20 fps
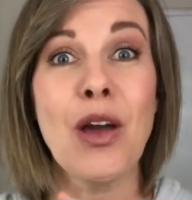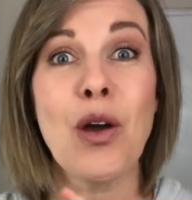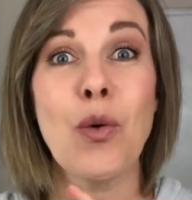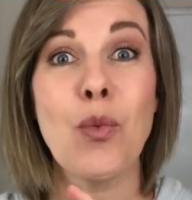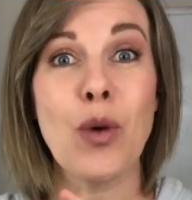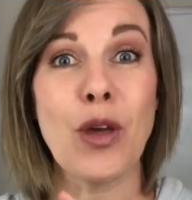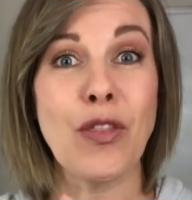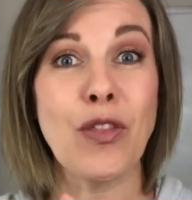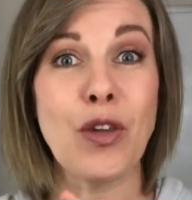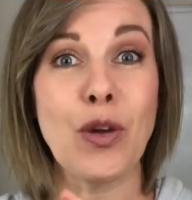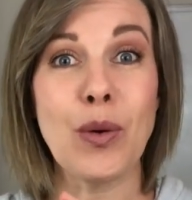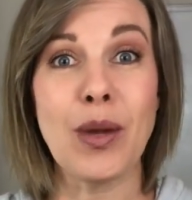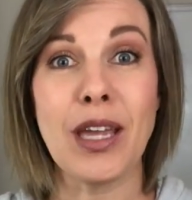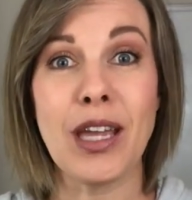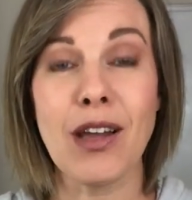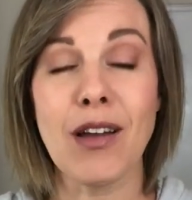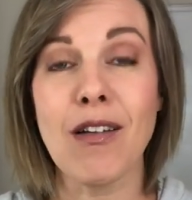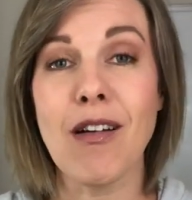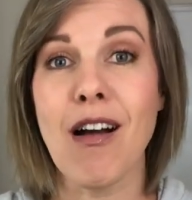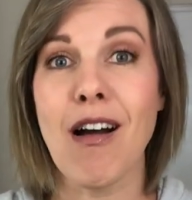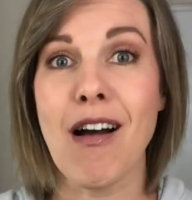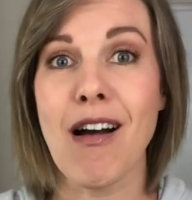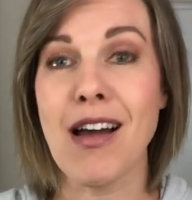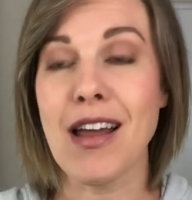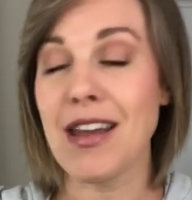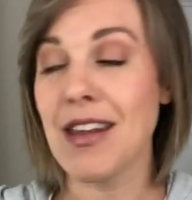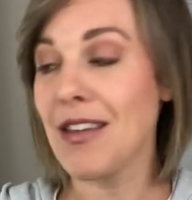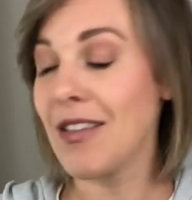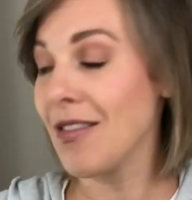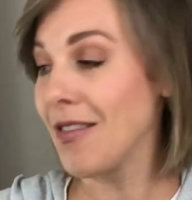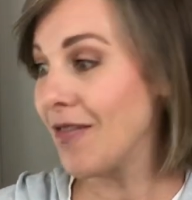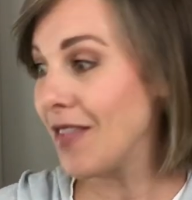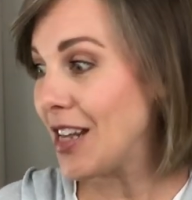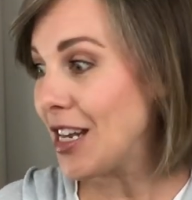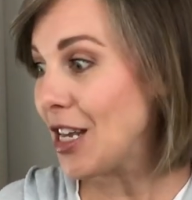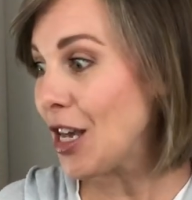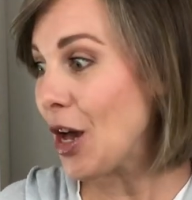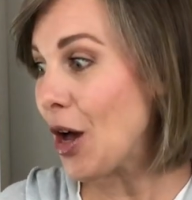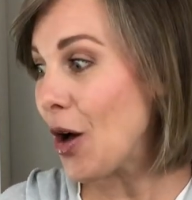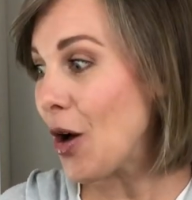with you here on the
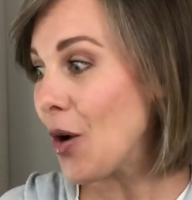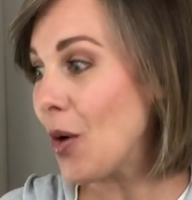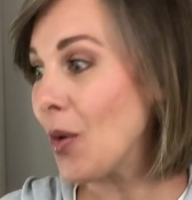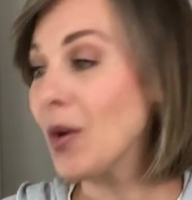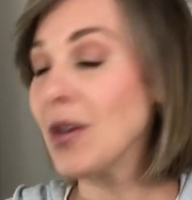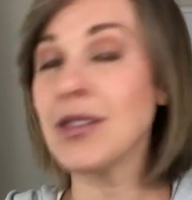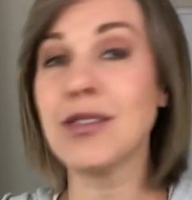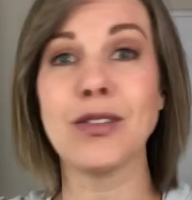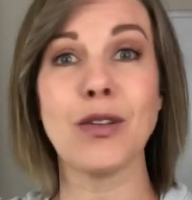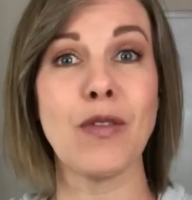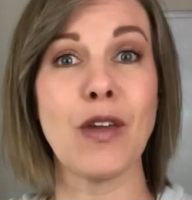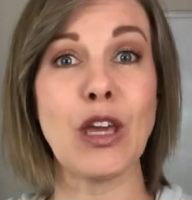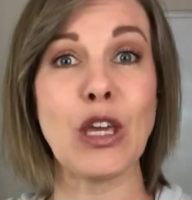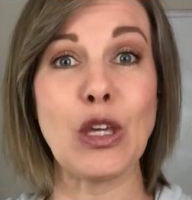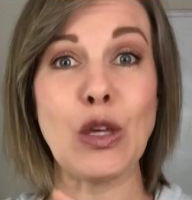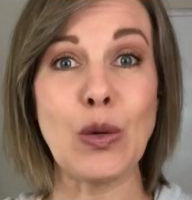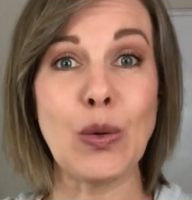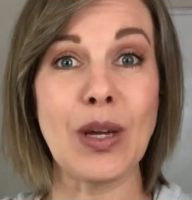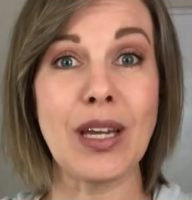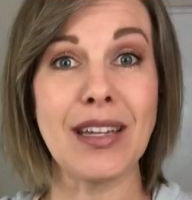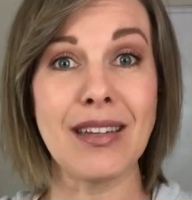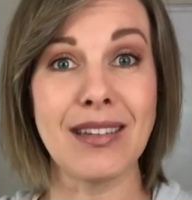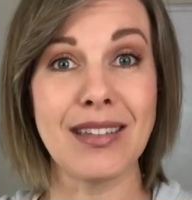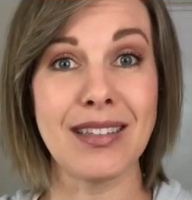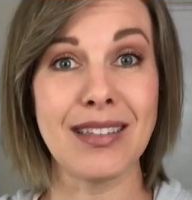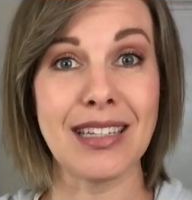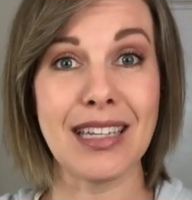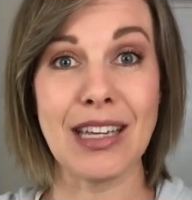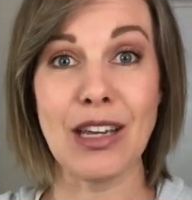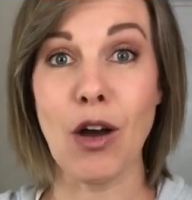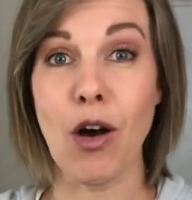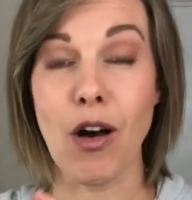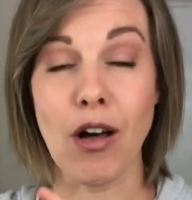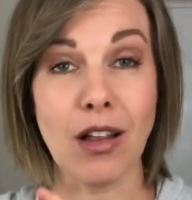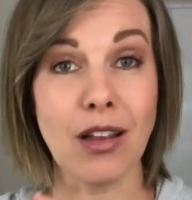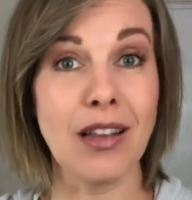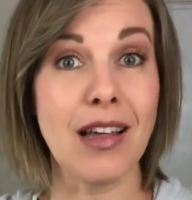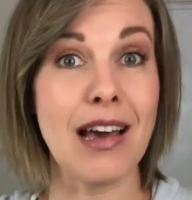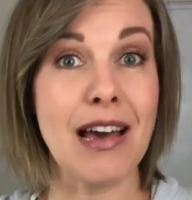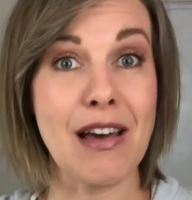video so that you can see
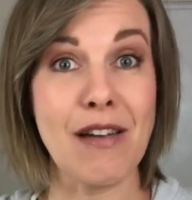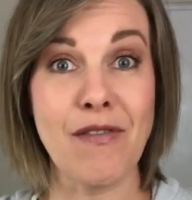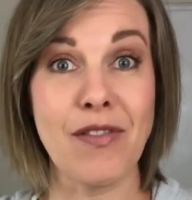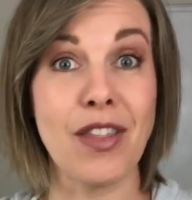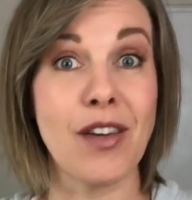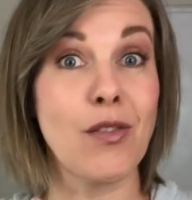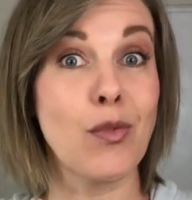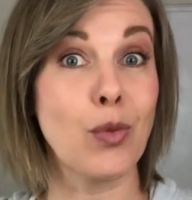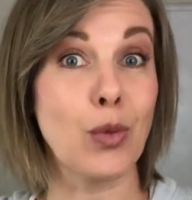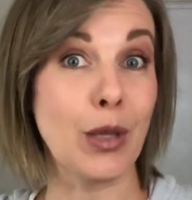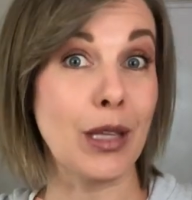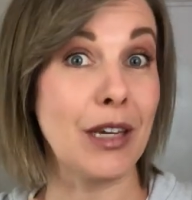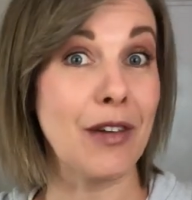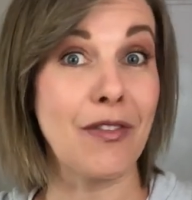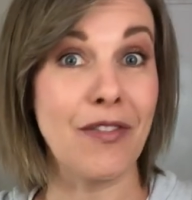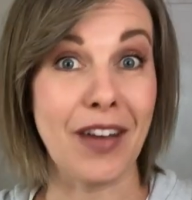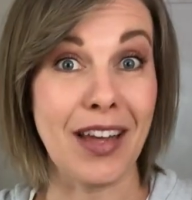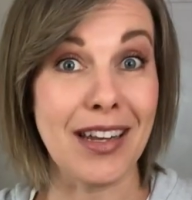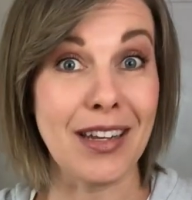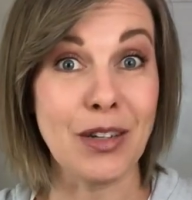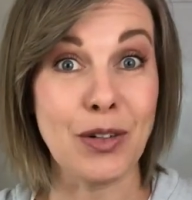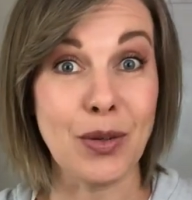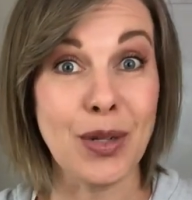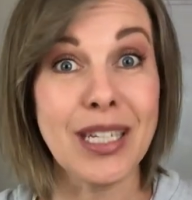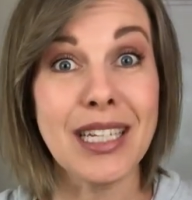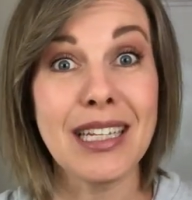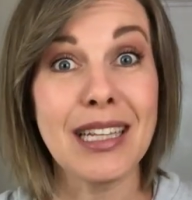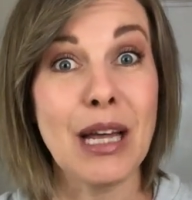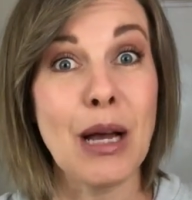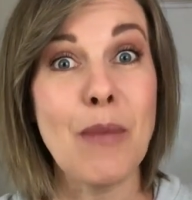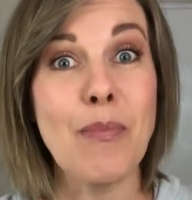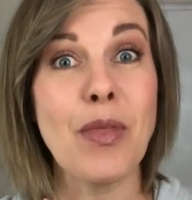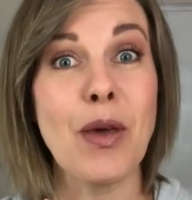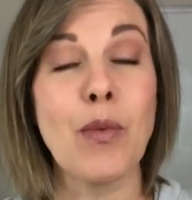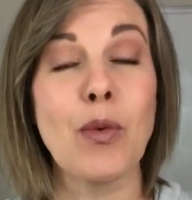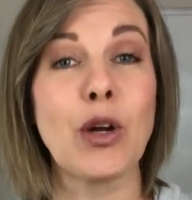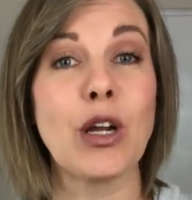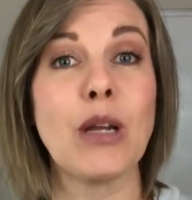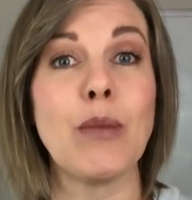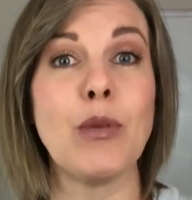all of the really fun curriculum
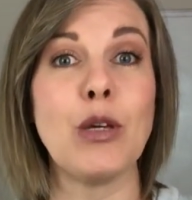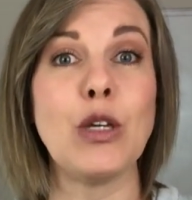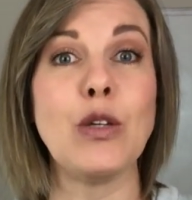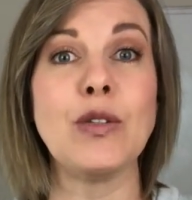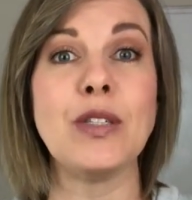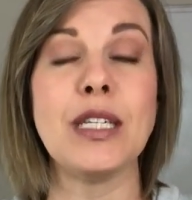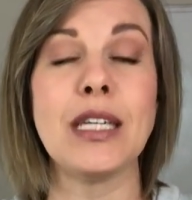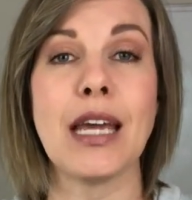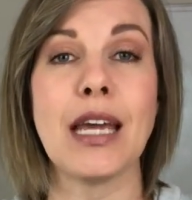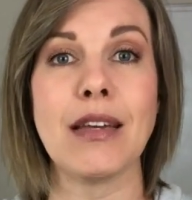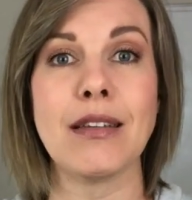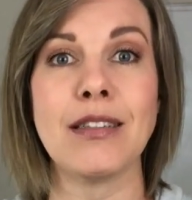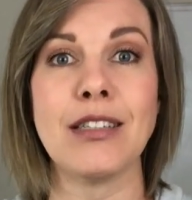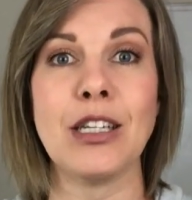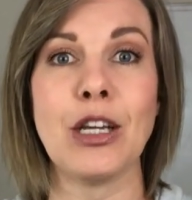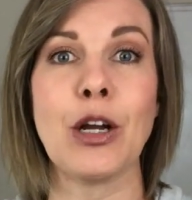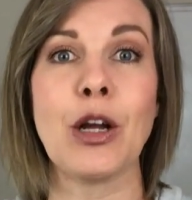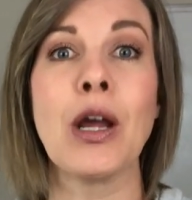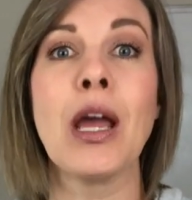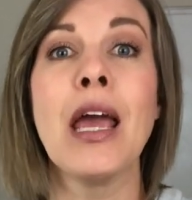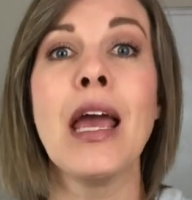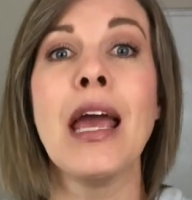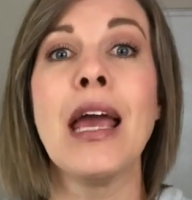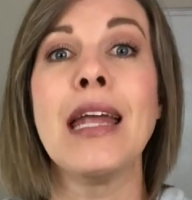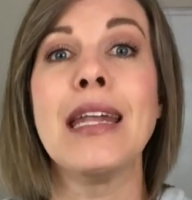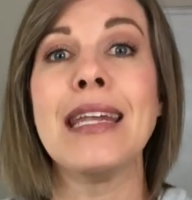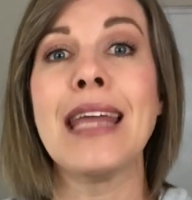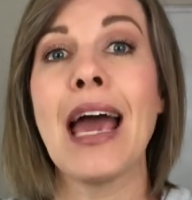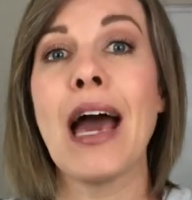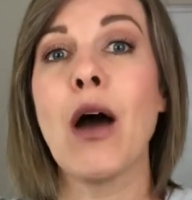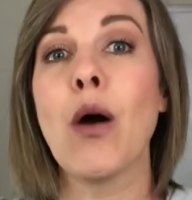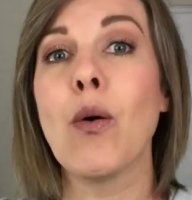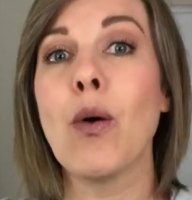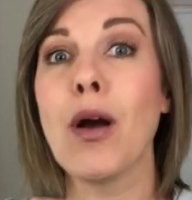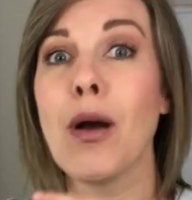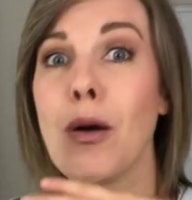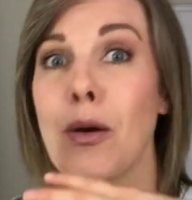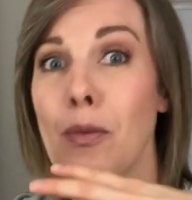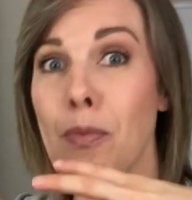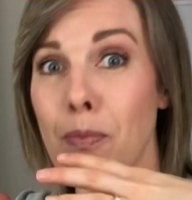that we're going to be using next year.
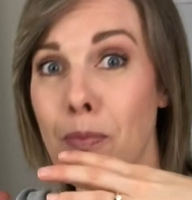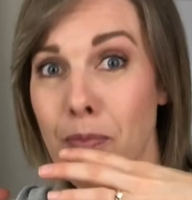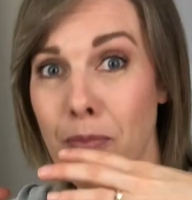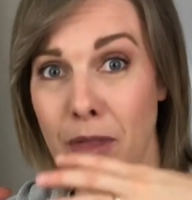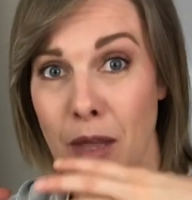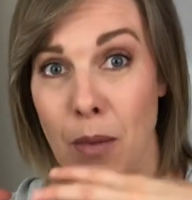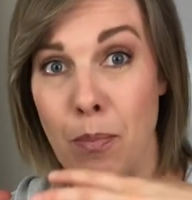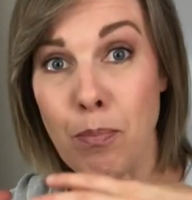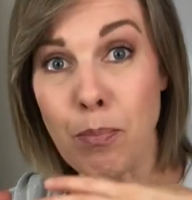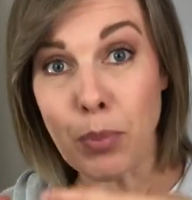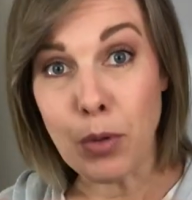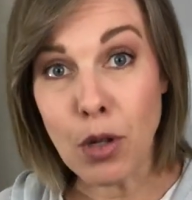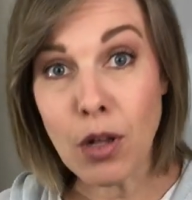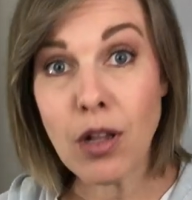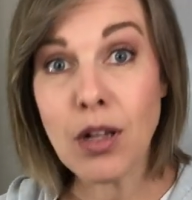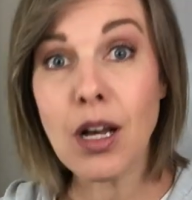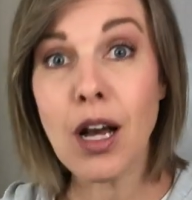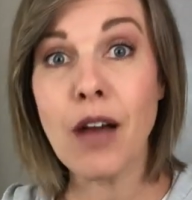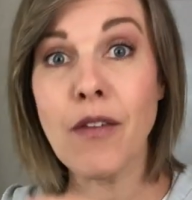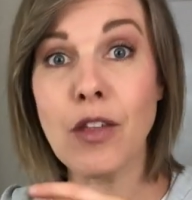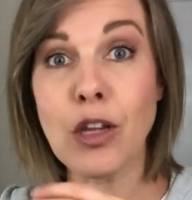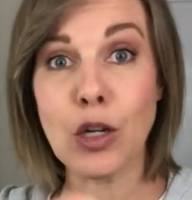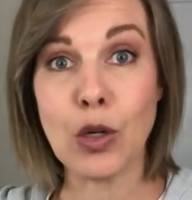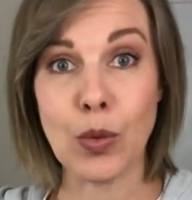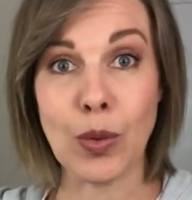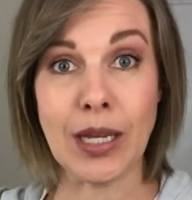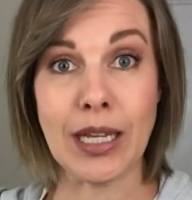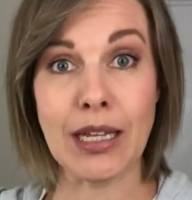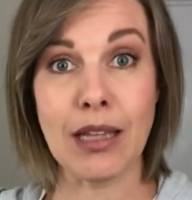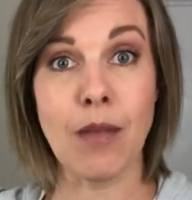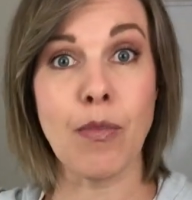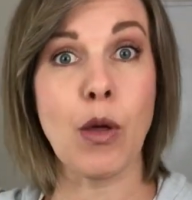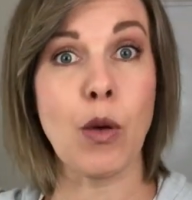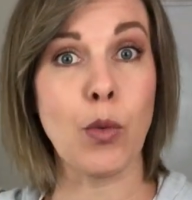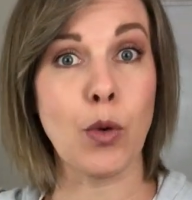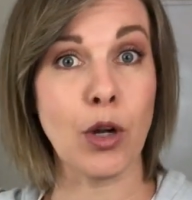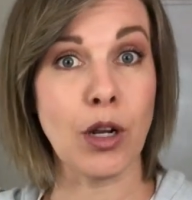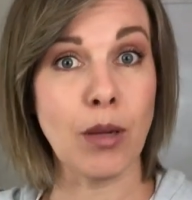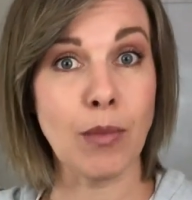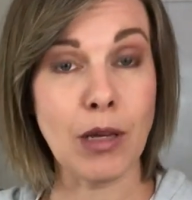Now, the bulk of the curriculum that
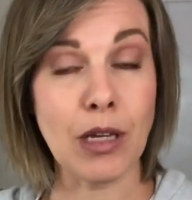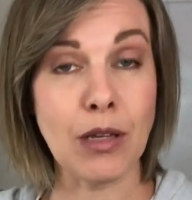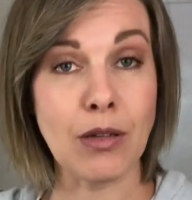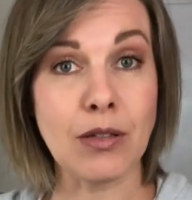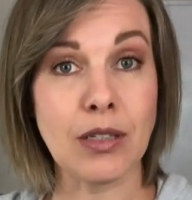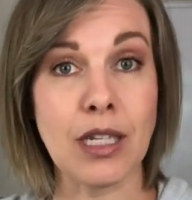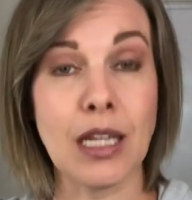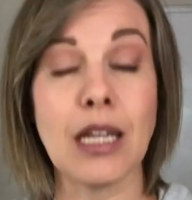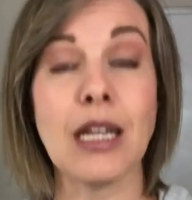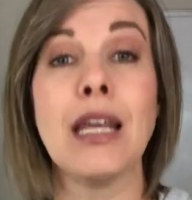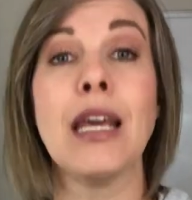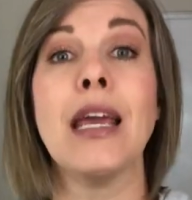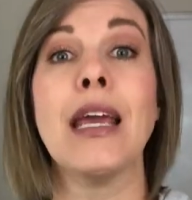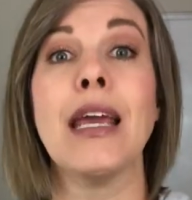we're going to be using